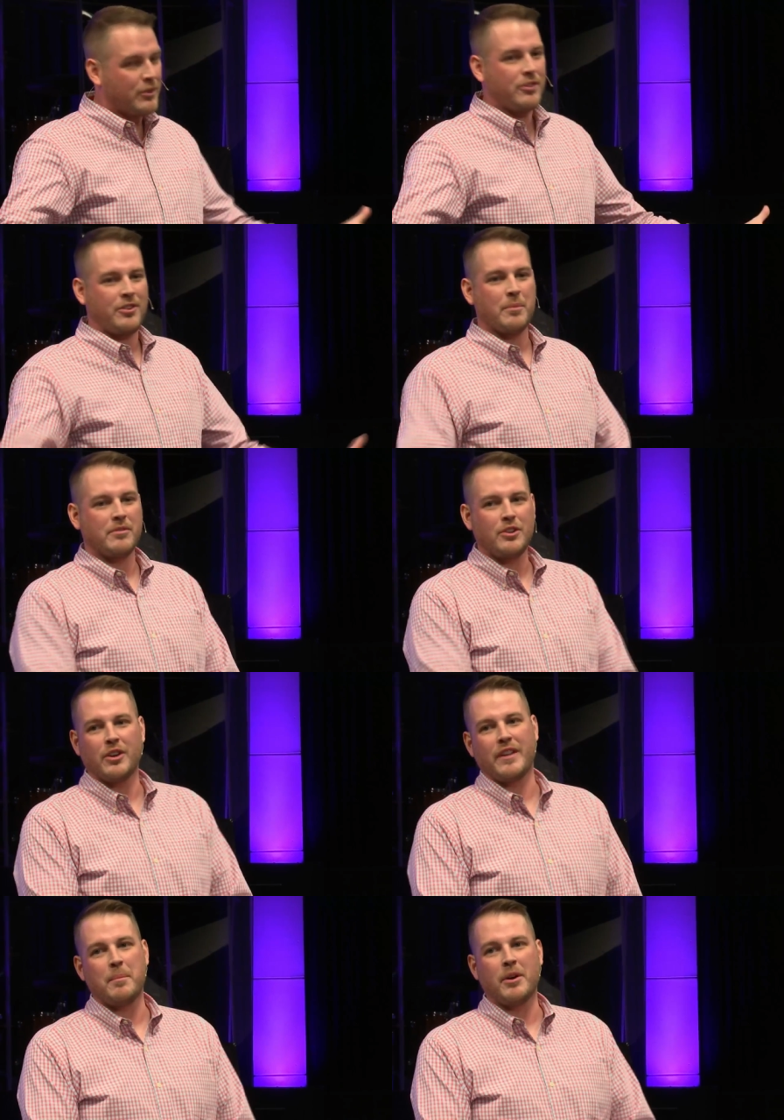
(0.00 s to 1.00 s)
Some of you
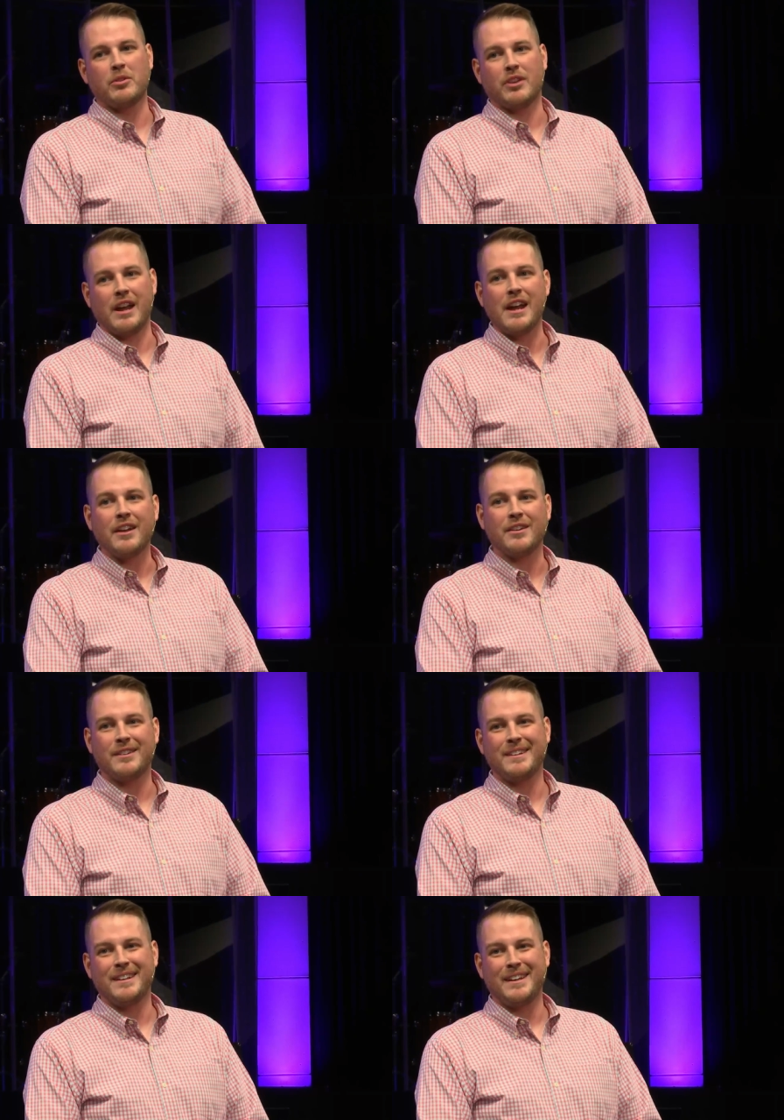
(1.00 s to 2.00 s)
are in that boat today,
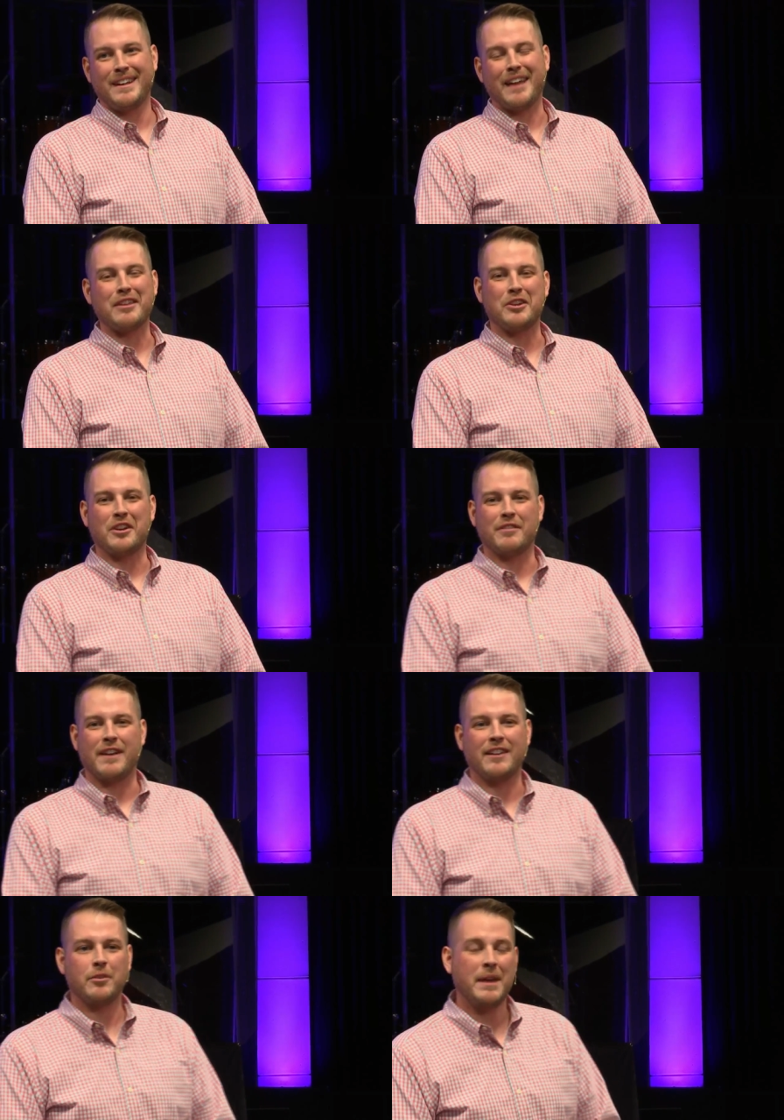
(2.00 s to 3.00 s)
and I think you're going to
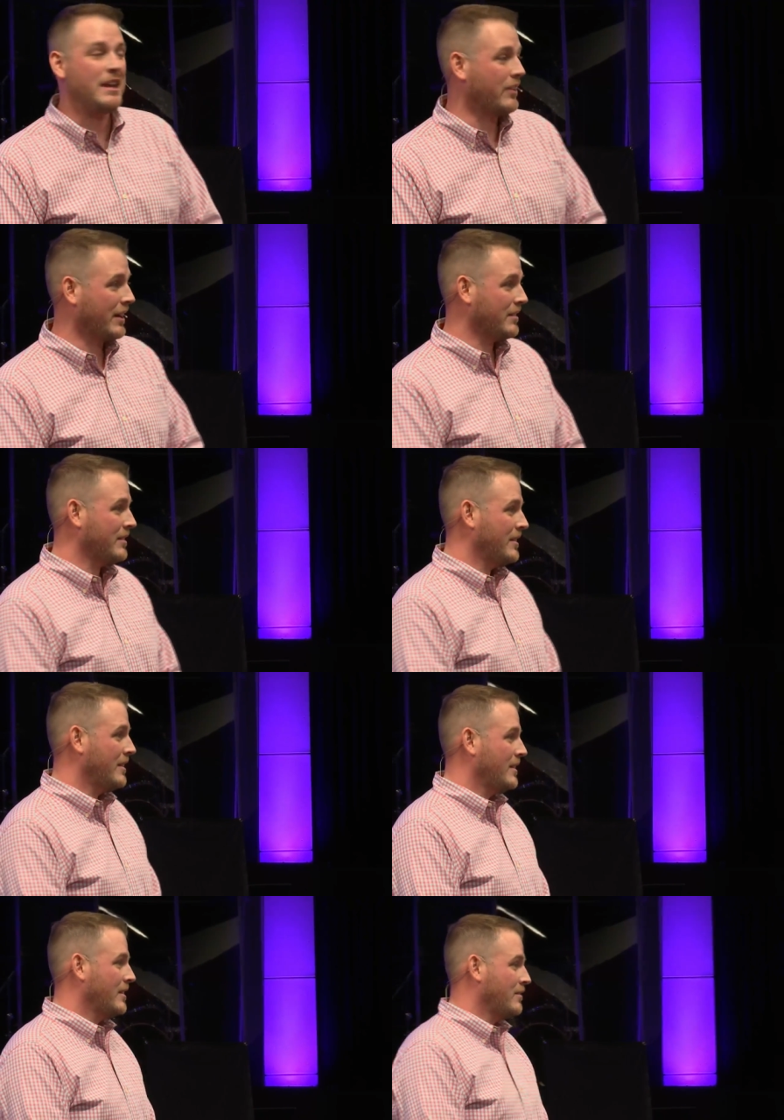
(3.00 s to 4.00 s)
find some healing
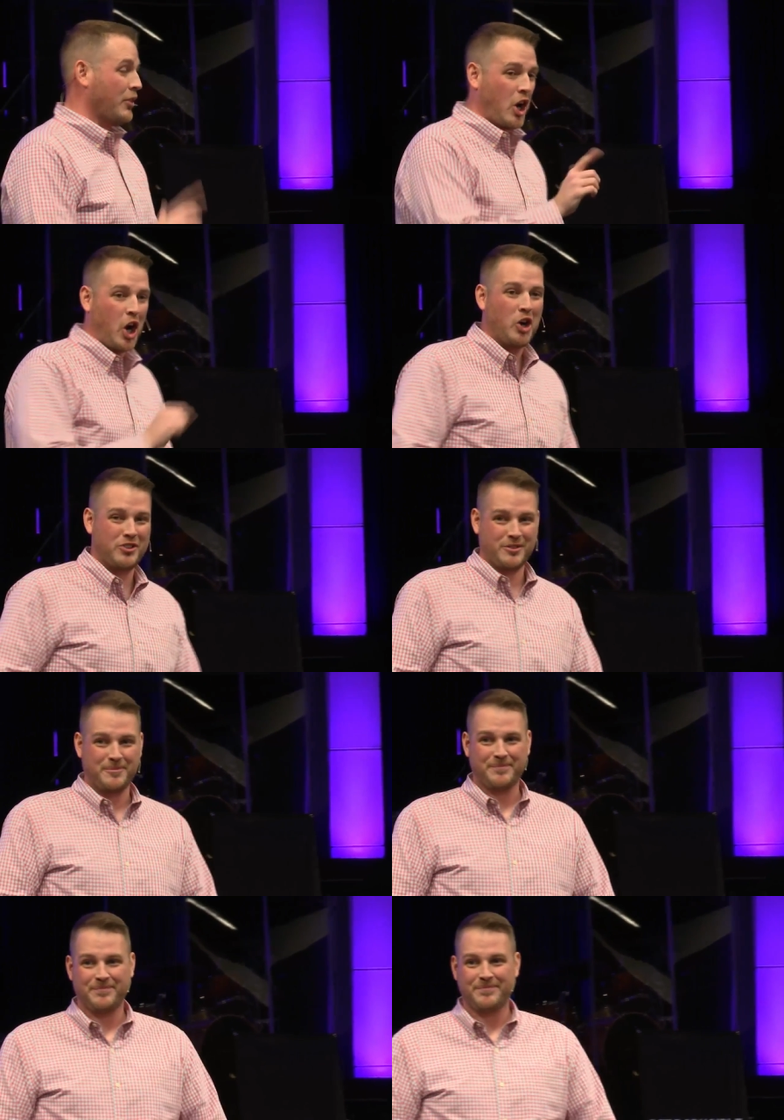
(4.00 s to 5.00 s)
for the hurt.
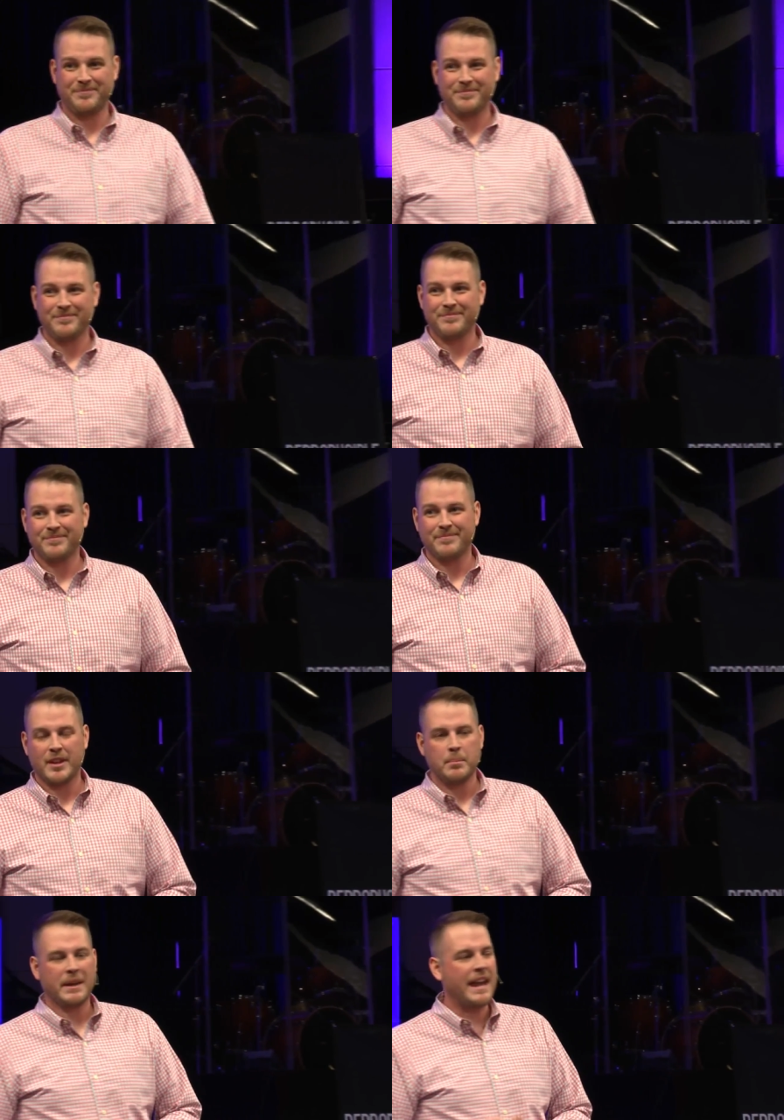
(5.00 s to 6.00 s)
But